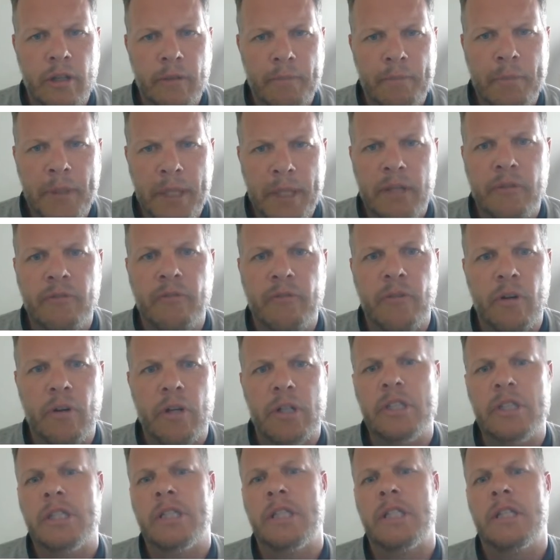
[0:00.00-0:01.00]
peak for
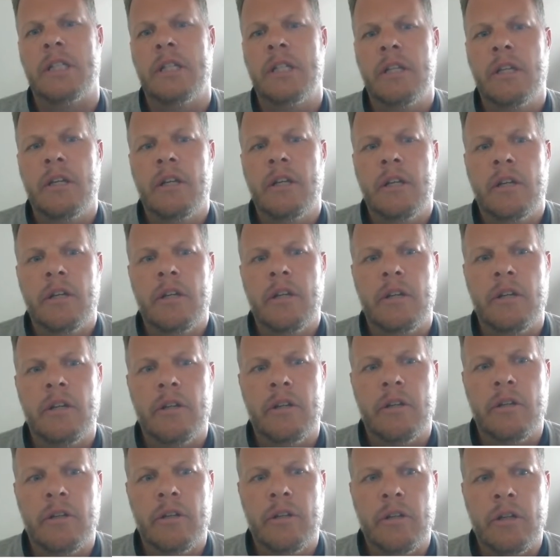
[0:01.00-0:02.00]
us
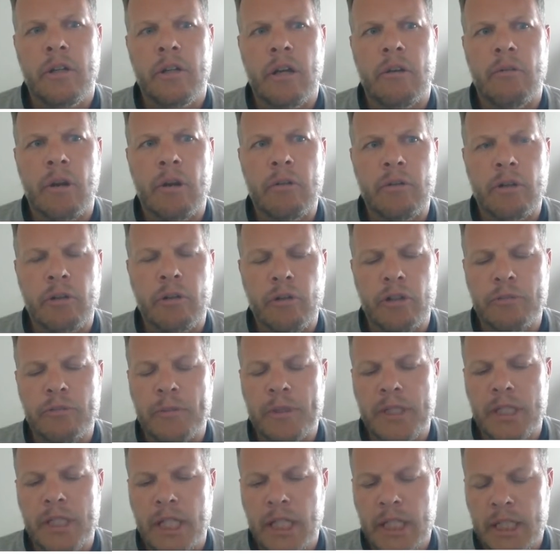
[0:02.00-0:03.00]
around the
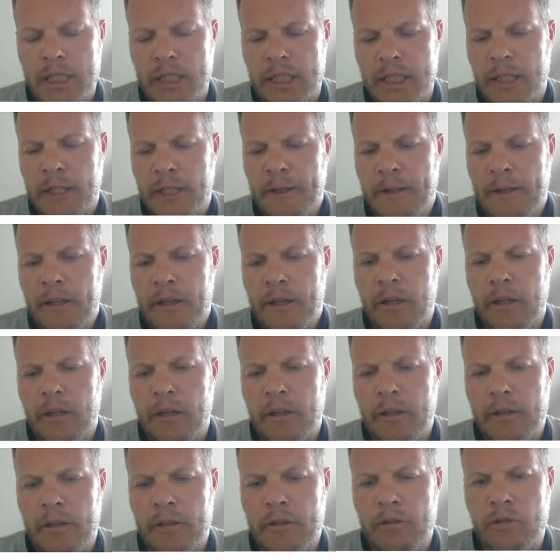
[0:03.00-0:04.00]
Christmas sales.
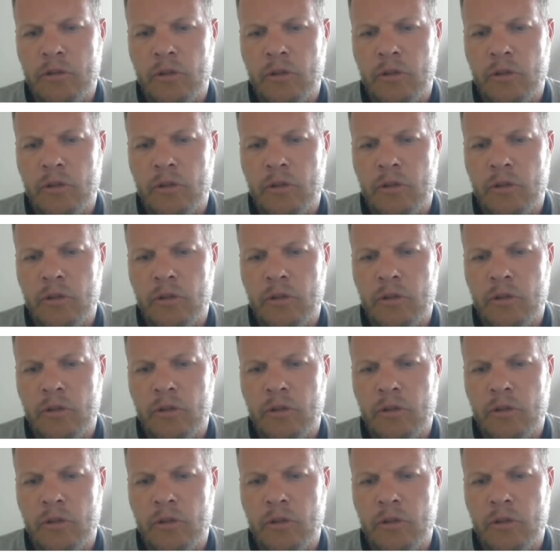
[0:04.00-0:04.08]
And